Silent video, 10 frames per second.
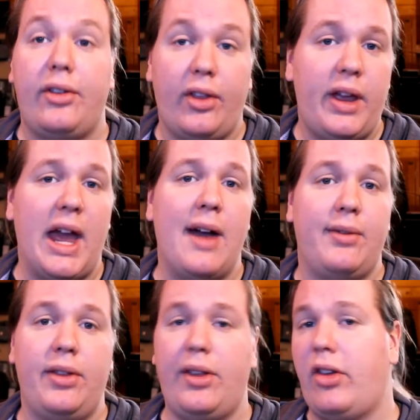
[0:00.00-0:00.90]
There you
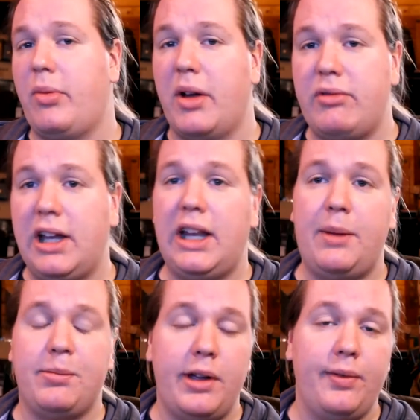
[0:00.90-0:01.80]
have it. This is my
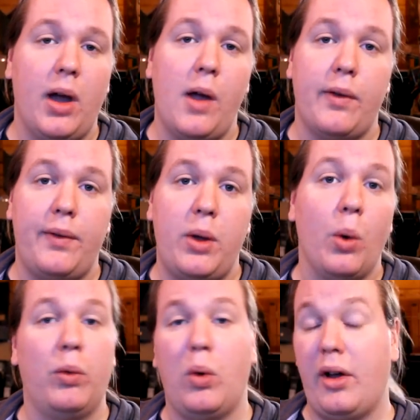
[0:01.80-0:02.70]
really brief
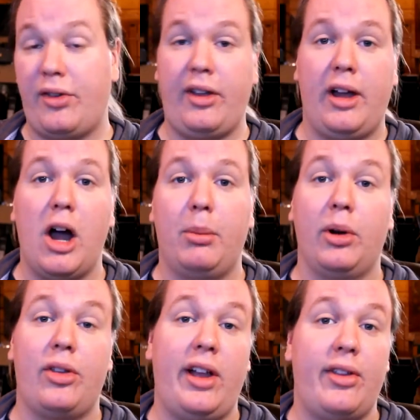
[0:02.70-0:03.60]
overview of what a cigar
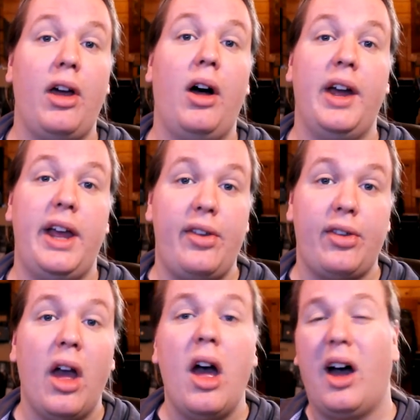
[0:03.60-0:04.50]
box guitar
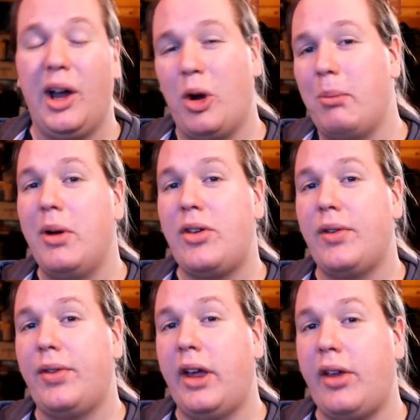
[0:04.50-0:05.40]
is. I got most
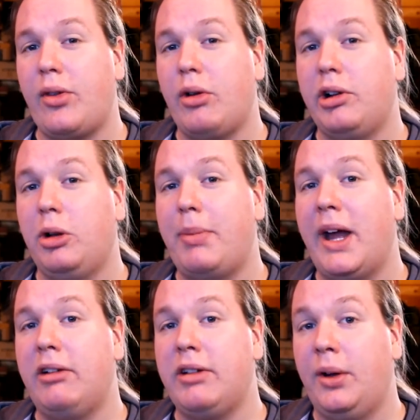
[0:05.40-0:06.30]
of the historical
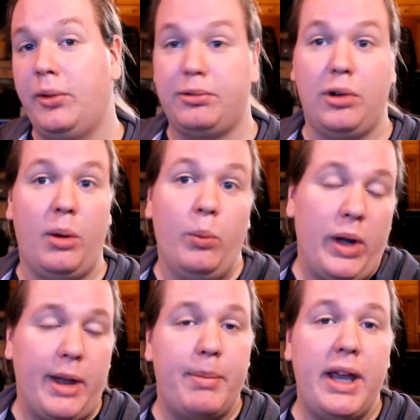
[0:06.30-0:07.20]
background from
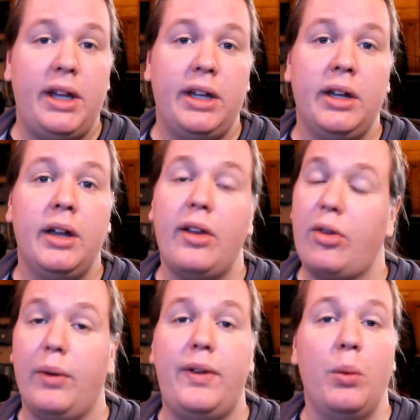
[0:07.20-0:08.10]
Wikipedia,
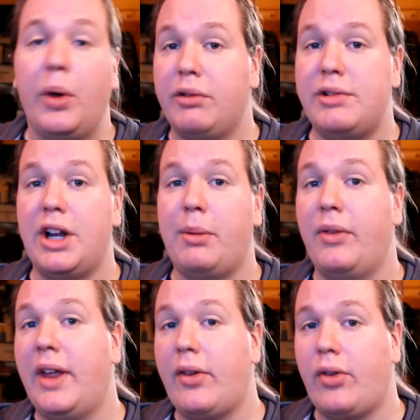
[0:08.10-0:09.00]
so if you want to read up
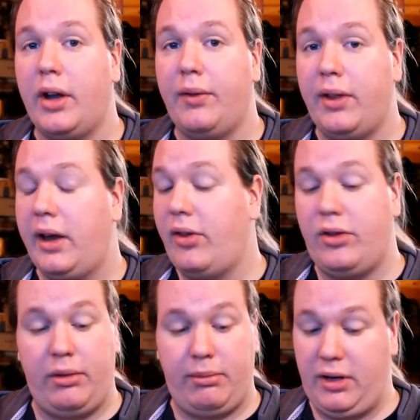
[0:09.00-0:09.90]
on that side of things,
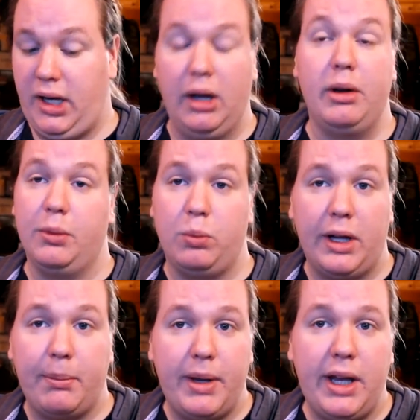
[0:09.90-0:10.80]
just go to
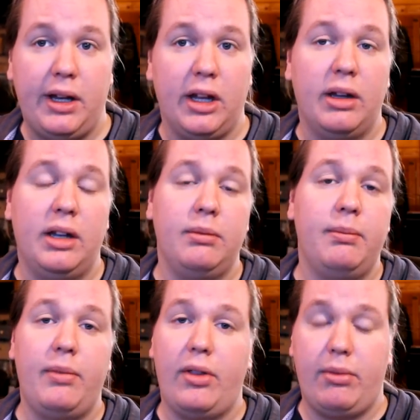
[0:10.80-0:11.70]
Wikipedia and
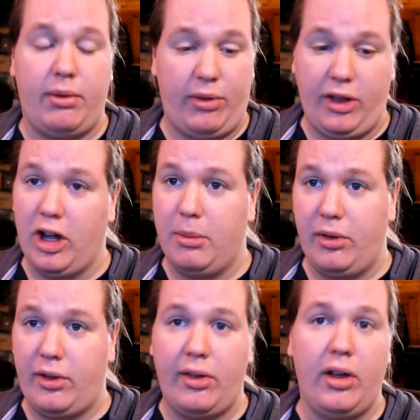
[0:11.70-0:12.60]
cigar
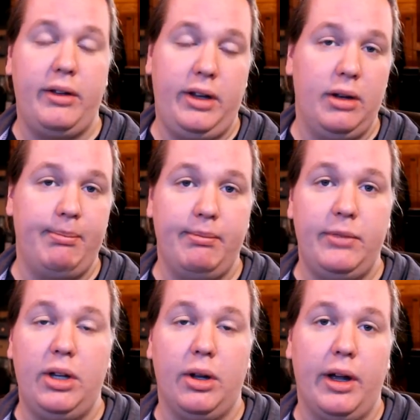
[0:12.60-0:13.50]
box guitar. You
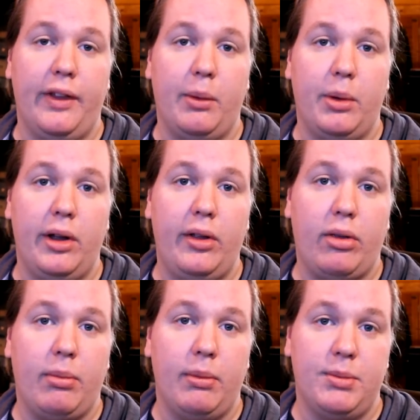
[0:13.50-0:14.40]
know how that
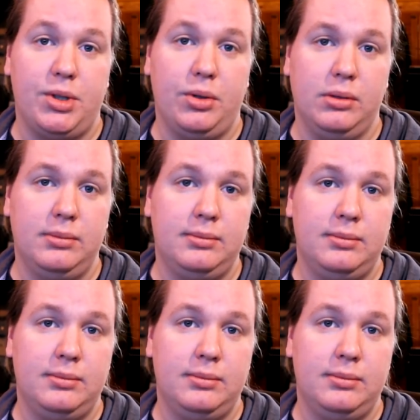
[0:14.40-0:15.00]
works, I'm sure.